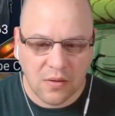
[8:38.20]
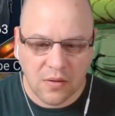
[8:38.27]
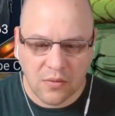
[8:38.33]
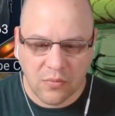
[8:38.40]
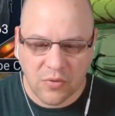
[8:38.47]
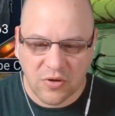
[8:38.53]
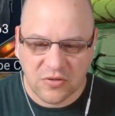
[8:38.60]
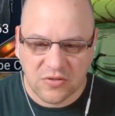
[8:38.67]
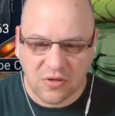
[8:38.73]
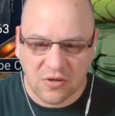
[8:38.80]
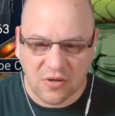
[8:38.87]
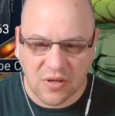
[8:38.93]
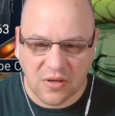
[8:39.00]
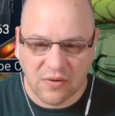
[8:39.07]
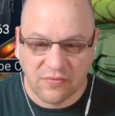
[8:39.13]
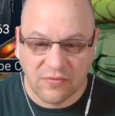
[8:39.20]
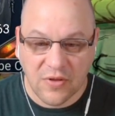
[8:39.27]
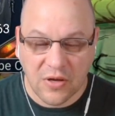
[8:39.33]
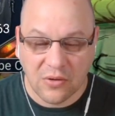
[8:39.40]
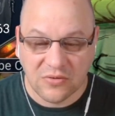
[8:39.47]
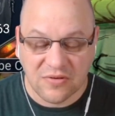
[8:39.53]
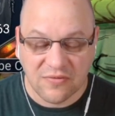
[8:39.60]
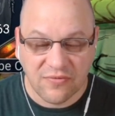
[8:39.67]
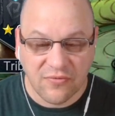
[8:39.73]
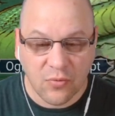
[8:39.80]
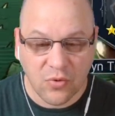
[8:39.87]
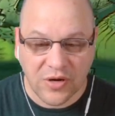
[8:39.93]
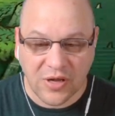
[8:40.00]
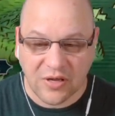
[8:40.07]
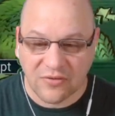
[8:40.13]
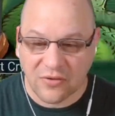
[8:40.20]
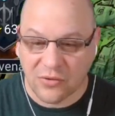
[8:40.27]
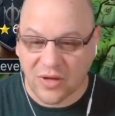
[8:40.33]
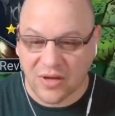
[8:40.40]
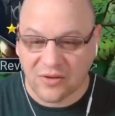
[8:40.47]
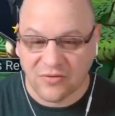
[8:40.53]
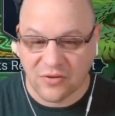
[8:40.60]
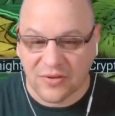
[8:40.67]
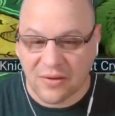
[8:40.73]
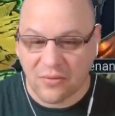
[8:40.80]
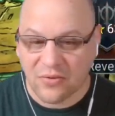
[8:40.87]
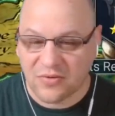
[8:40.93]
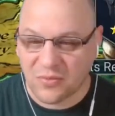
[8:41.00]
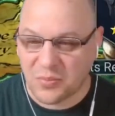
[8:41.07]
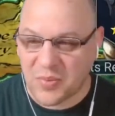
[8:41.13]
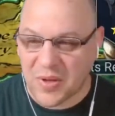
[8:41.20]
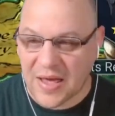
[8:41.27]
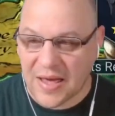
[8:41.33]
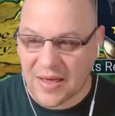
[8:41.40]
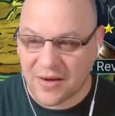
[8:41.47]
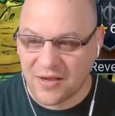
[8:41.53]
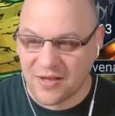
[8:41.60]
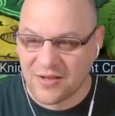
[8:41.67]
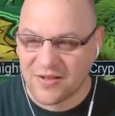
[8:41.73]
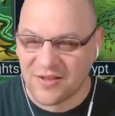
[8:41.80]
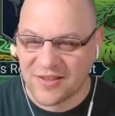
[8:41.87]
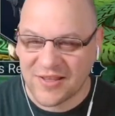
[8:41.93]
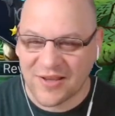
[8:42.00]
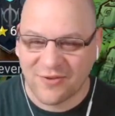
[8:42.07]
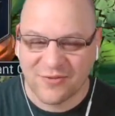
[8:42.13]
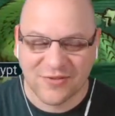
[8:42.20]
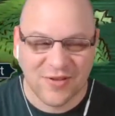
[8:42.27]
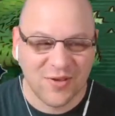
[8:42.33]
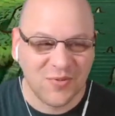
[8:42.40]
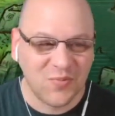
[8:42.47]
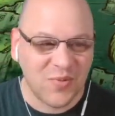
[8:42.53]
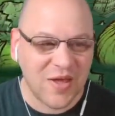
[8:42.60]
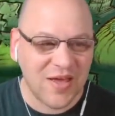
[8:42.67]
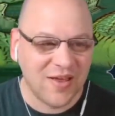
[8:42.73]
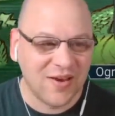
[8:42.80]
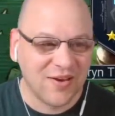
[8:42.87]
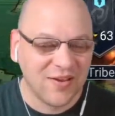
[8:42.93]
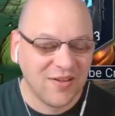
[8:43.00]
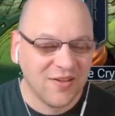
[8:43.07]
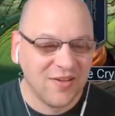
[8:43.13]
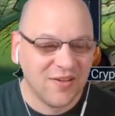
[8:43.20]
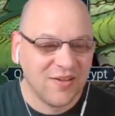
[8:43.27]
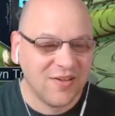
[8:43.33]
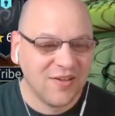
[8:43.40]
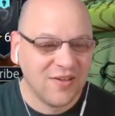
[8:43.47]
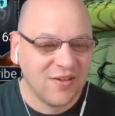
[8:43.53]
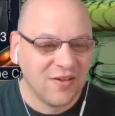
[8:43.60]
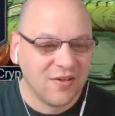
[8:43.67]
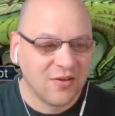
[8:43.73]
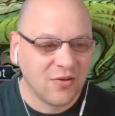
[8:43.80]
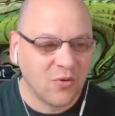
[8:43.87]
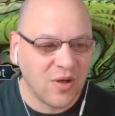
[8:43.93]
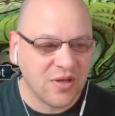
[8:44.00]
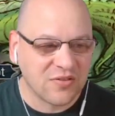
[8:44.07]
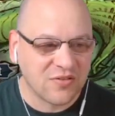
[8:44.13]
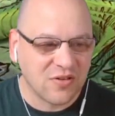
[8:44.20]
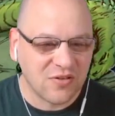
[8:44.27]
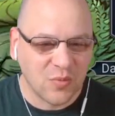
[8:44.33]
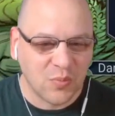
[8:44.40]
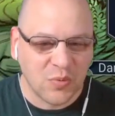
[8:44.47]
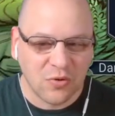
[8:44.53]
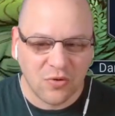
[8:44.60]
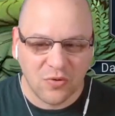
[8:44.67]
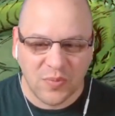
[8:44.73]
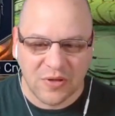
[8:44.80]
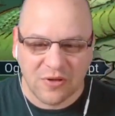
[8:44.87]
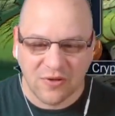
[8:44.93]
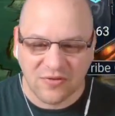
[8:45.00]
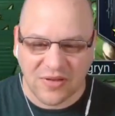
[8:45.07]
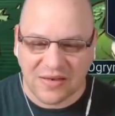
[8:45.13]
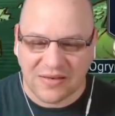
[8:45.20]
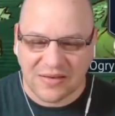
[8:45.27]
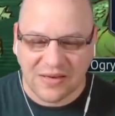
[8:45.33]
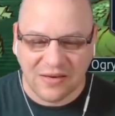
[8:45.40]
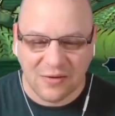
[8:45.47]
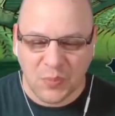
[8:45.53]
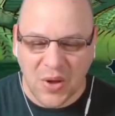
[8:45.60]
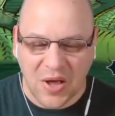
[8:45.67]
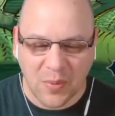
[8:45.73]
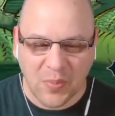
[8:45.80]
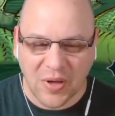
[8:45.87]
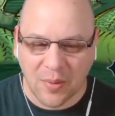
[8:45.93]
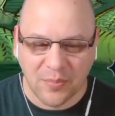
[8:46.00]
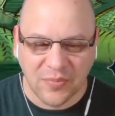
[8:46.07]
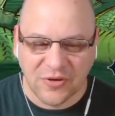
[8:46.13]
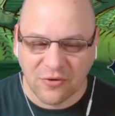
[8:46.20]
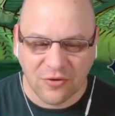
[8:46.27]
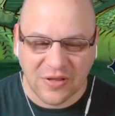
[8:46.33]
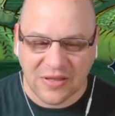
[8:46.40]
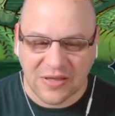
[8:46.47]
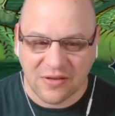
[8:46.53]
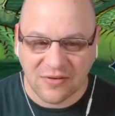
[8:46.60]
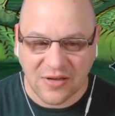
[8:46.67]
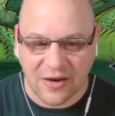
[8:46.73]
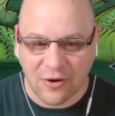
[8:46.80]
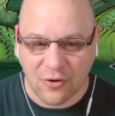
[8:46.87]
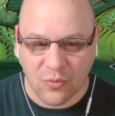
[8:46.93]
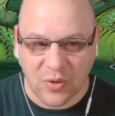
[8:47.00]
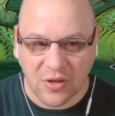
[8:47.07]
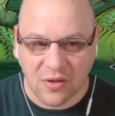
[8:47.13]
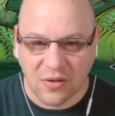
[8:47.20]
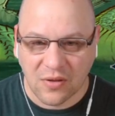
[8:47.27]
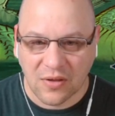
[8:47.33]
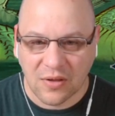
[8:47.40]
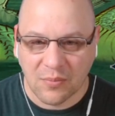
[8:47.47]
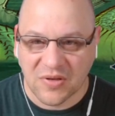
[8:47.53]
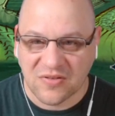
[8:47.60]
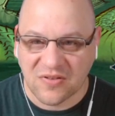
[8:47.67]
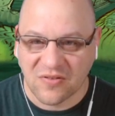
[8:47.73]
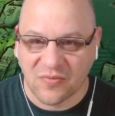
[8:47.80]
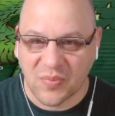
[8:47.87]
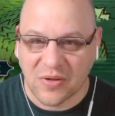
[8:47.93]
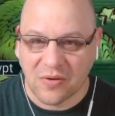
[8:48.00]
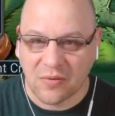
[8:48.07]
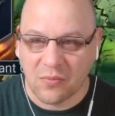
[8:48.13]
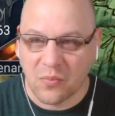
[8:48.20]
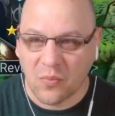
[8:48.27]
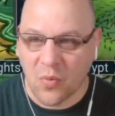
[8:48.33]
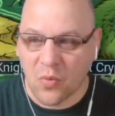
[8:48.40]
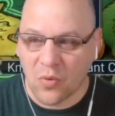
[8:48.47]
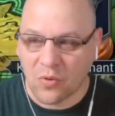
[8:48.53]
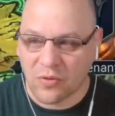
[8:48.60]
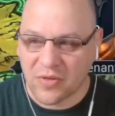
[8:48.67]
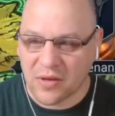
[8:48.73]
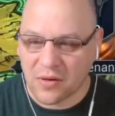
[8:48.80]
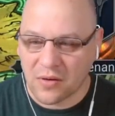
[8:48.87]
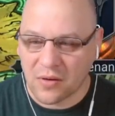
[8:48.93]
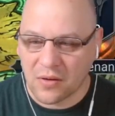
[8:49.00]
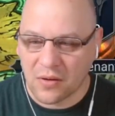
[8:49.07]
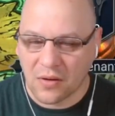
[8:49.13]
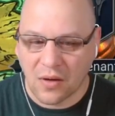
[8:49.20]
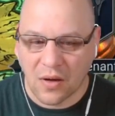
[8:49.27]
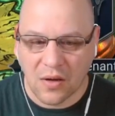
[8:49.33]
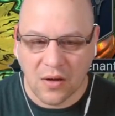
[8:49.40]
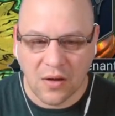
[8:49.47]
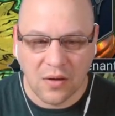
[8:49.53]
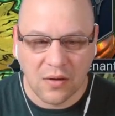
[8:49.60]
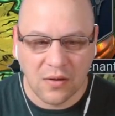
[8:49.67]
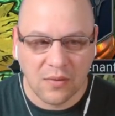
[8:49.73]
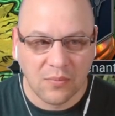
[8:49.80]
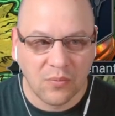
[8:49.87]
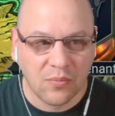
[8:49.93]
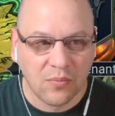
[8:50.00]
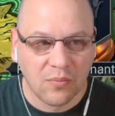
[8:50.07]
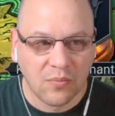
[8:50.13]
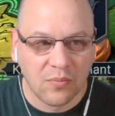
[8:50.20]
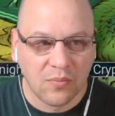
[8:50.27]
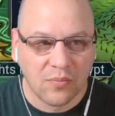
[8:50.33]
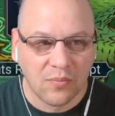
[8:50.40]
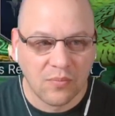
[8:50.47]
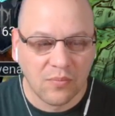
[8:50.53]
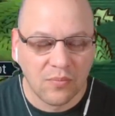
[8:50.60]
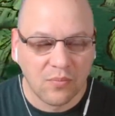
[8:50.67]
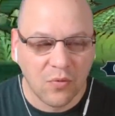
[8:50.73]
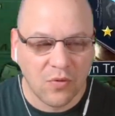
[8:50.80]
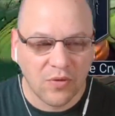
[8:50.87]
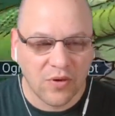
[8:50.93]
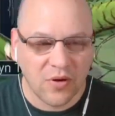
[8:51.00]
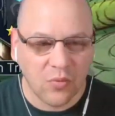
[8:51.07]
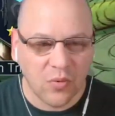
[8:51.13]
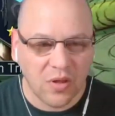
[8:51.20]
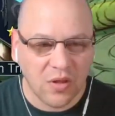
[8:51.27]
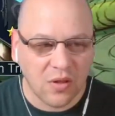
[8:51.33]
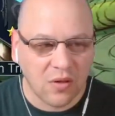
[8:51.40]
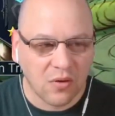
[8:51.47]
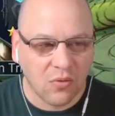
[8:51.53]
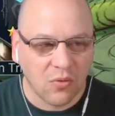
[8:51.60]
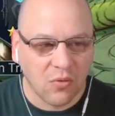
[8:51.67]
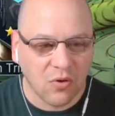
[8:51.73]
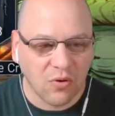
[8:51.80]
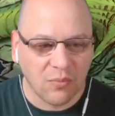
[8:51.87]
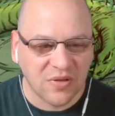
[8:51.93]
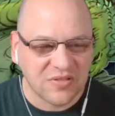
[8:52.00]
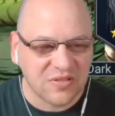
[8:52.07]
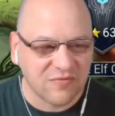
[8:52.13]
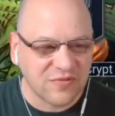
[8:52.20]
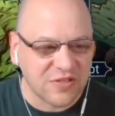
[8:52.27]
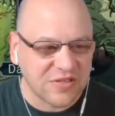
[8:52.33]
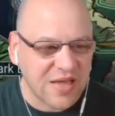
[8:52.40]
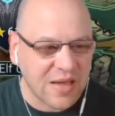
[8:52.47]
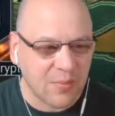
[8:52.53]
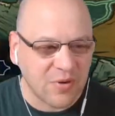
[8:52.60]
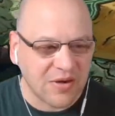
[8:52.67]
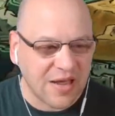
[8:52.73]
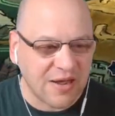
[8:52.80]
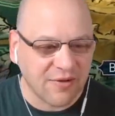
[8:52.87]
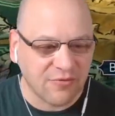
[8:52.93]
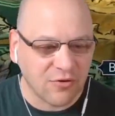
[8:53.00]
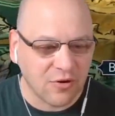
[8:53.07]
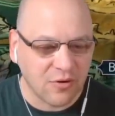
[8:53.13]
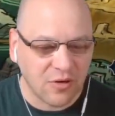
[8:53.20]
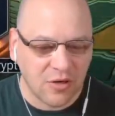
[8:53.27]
Where's Dark Elf? No, it's in 4 days. Okay, so that was a bad that was a bad quest to pull because it didn't pop up during the entire week. It must have been more than a week, or it must have just happened after,